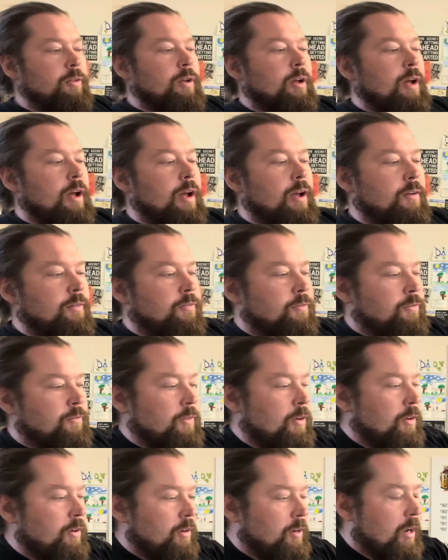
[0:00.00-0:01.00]
I have
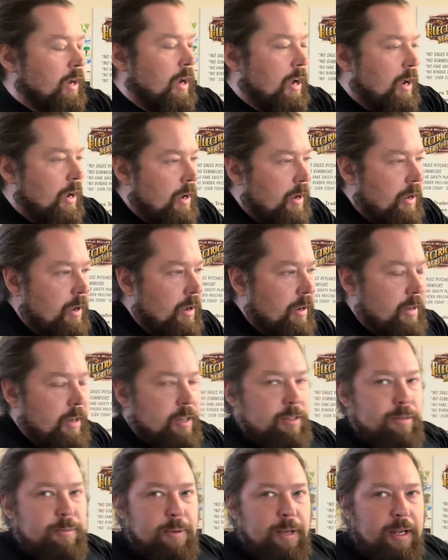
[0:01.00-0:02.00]
a guy, I
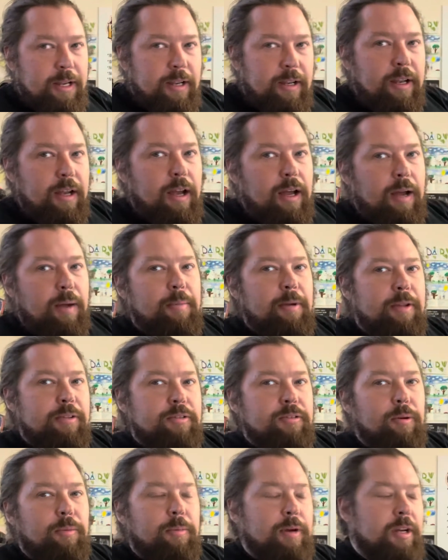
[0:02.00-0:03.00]
guess, making
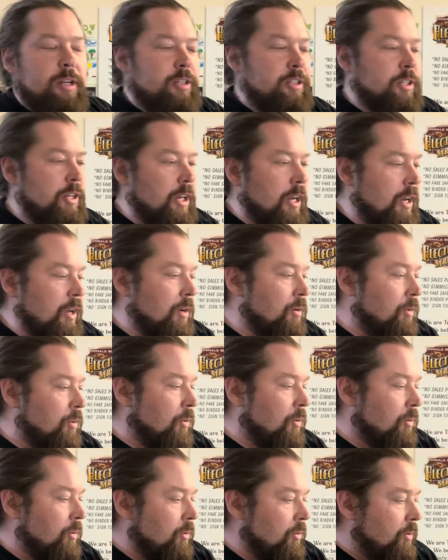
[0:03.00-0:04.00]
comments on my channel,